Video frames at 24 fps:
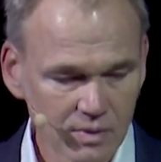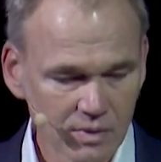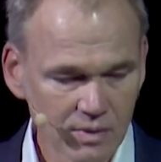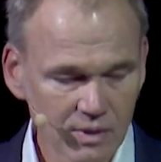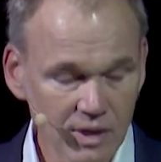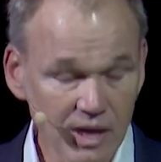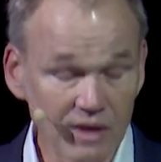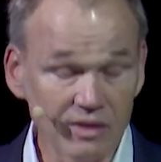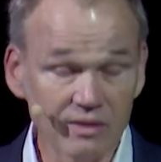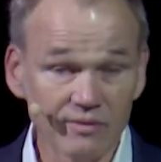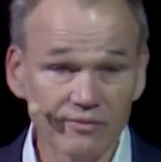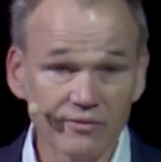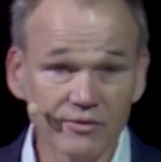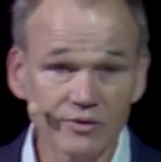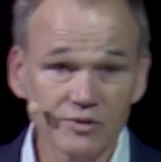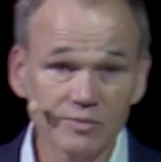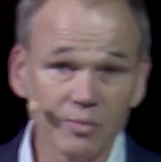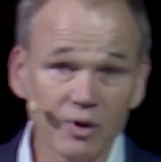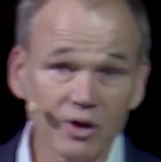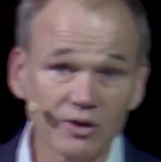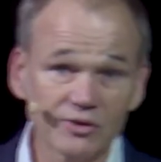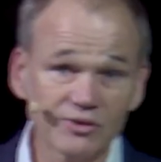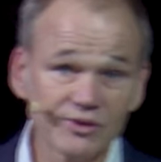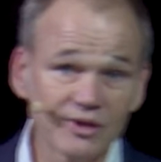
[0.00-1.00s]
And the first
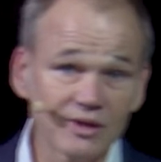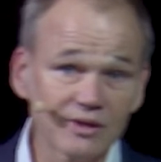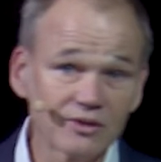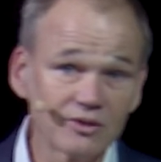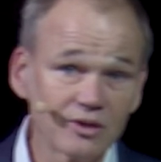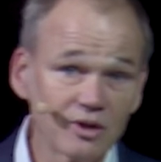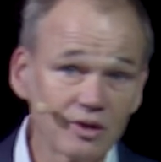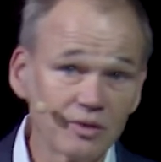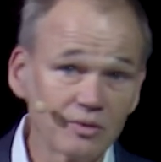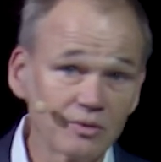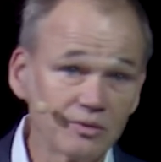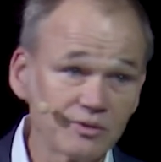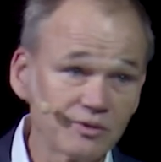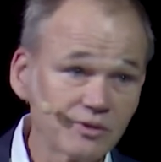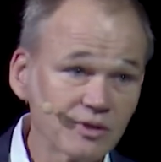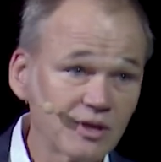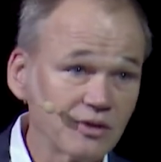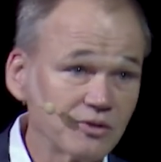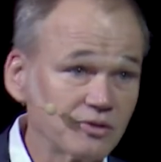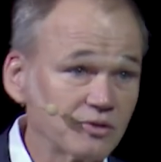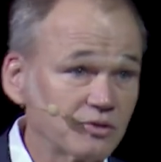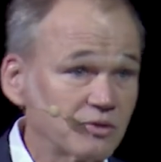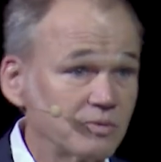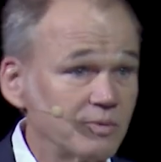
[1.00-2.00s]
Parsec node is
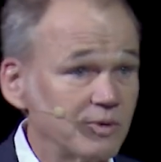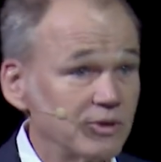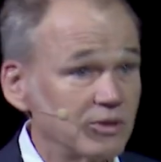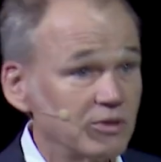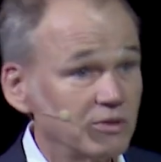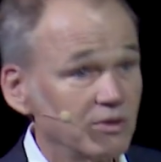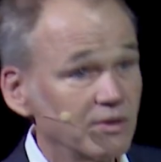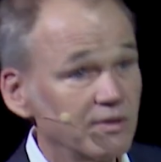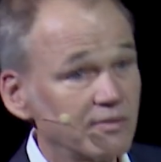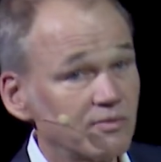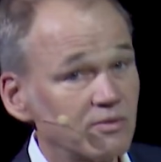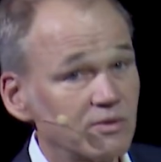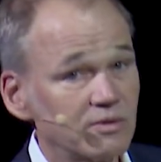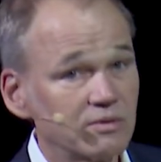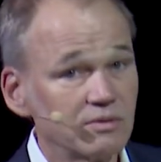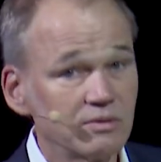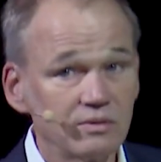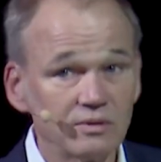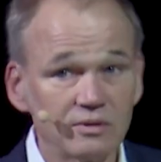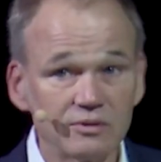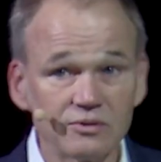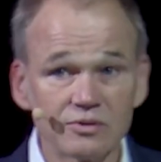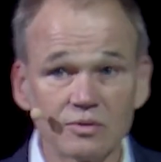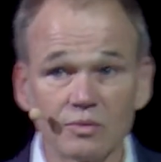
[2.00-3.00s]
scheduled to be delivered
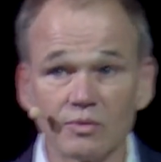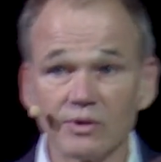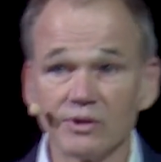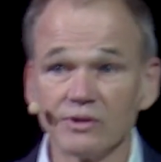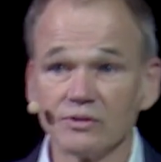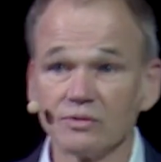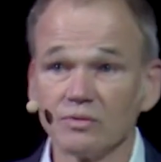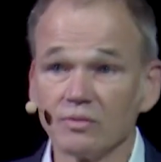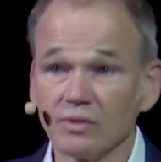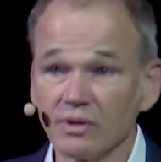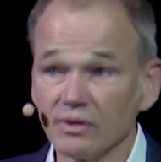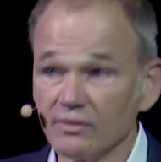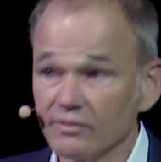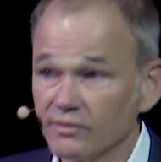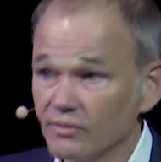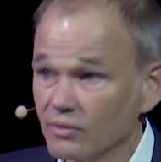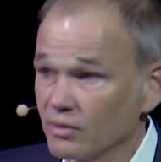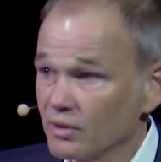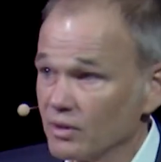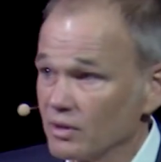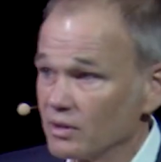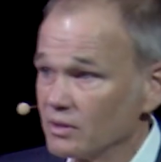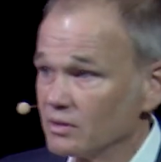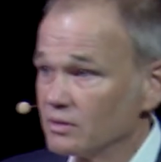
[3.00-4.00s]
in
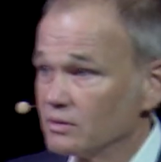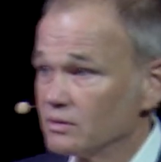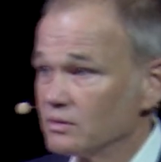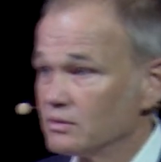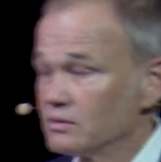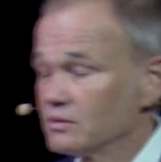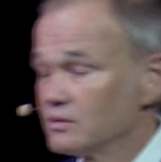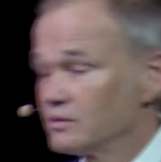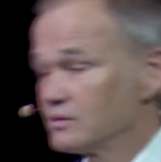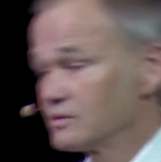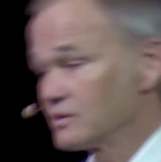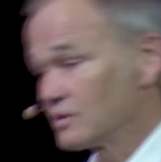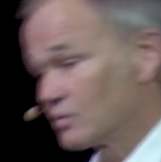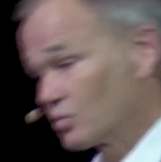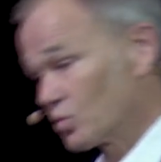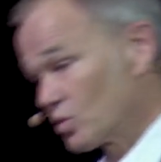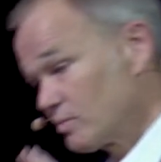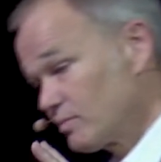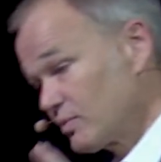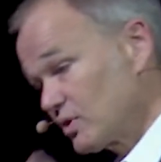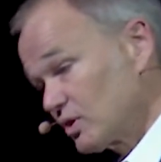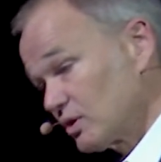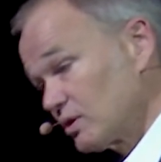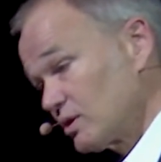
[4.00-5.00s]
2024. So we're
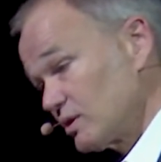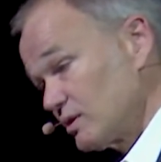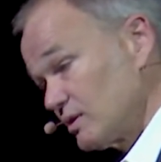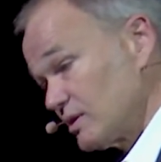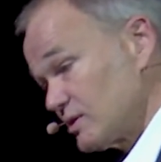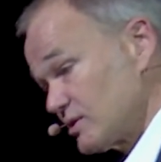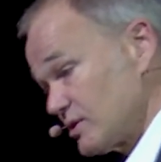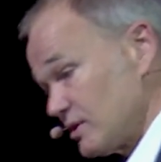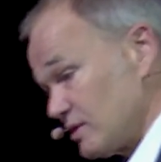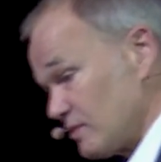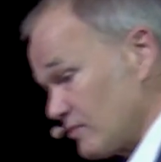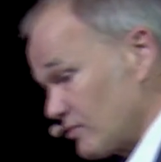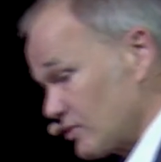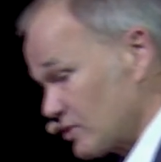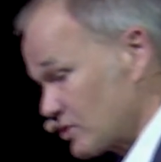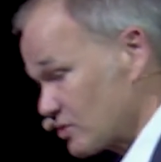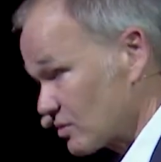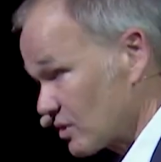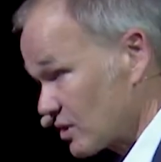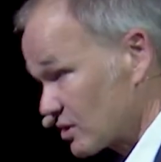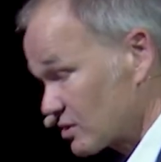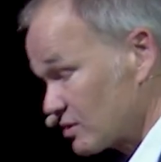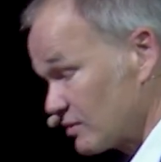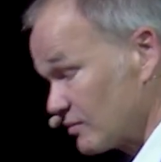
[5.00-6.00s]
building this
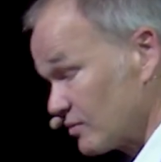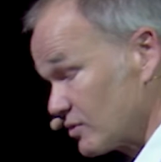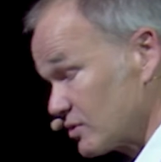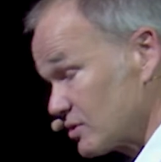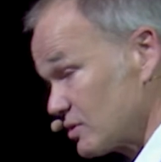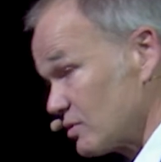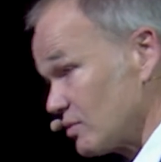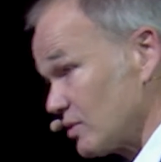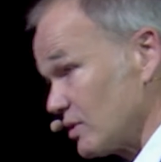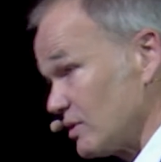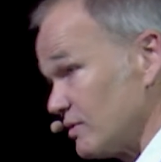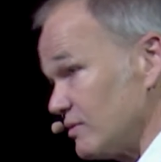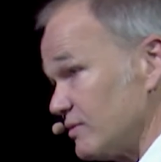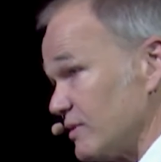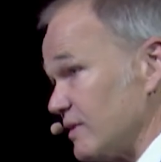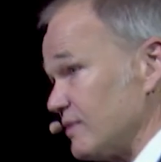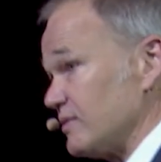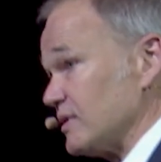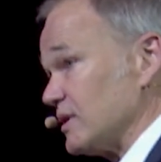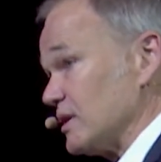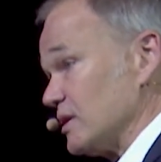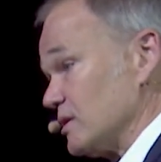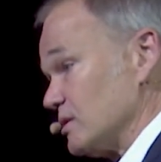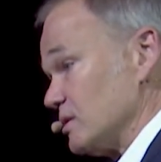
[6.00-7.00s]
infrastructure for
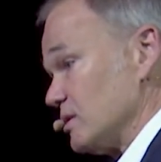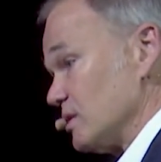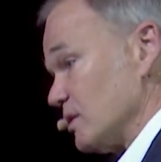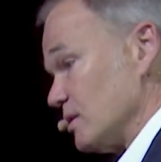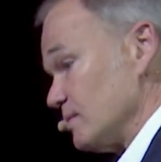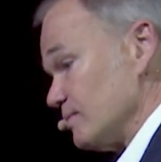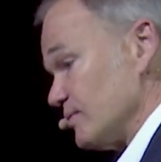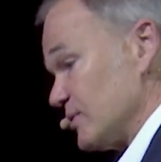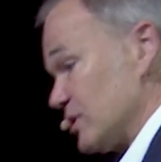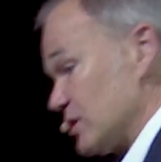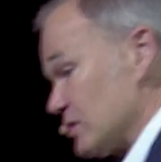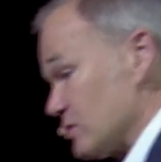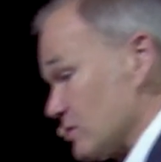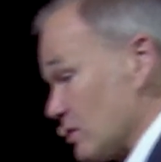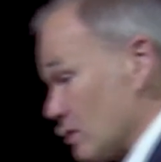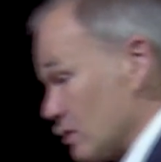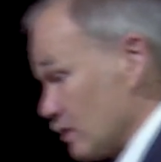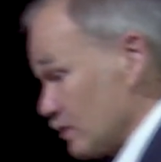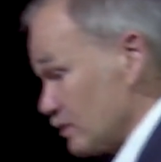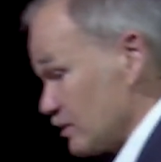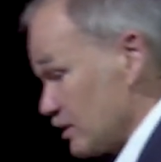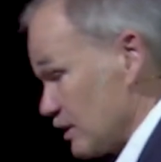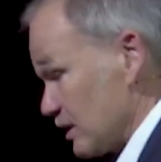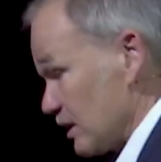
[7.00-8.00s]
2050
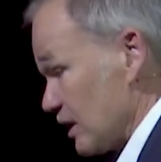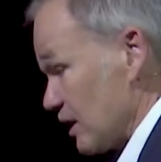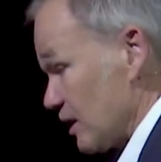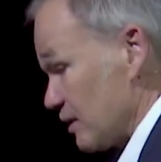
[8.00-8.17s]
starting today.